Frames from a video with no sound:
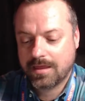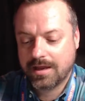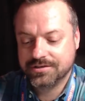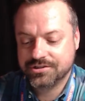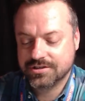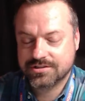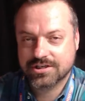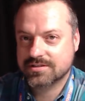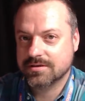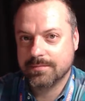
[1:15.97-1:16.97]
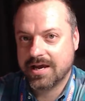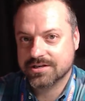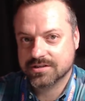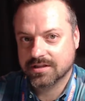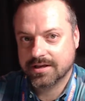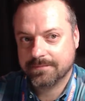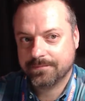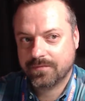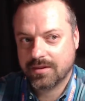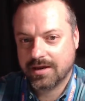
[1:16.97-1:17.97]
I just imagine that.
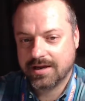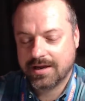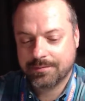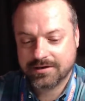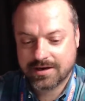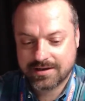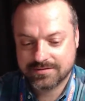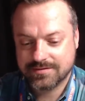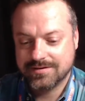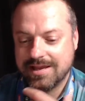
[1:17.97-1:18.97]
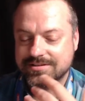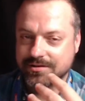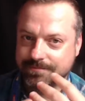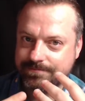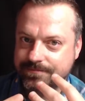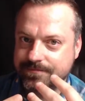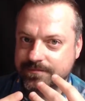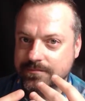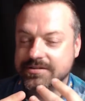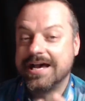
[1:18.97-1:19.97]
I mean, as a
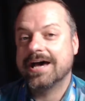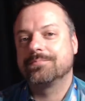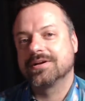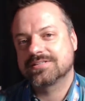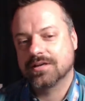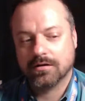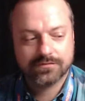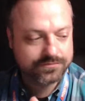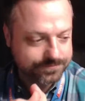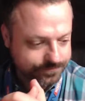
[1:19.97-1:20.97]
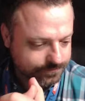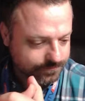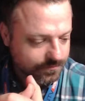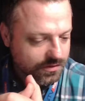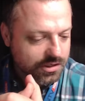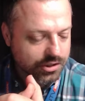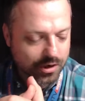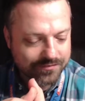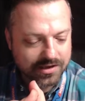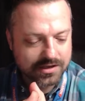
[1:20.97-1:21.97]
dad myself, you know,
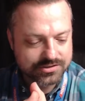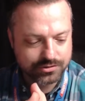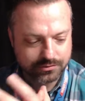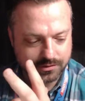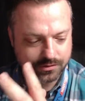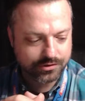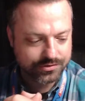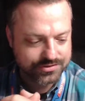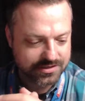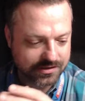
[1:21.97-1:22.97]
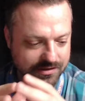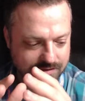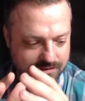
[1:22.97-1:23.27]
I've got 2 little girls, and